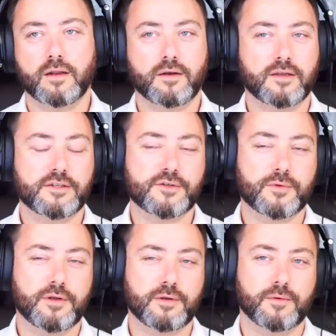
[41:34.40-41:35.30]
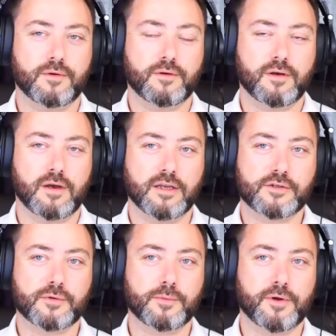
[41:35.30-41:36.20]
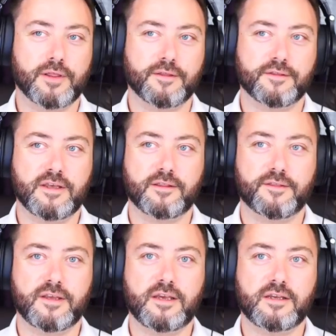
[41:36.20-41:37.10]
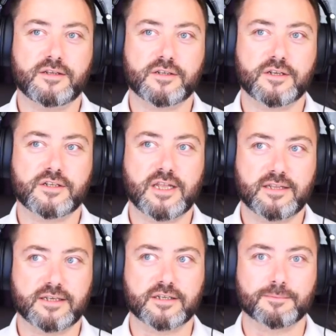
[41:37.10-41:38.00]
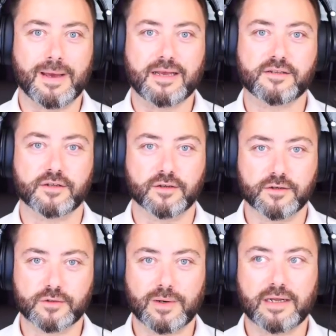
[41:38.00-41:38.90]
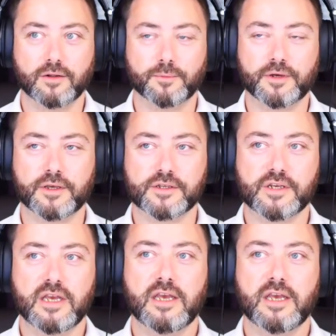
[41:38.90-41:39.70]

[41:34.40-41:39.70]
I just want to point out that these aesthetics matter as well, because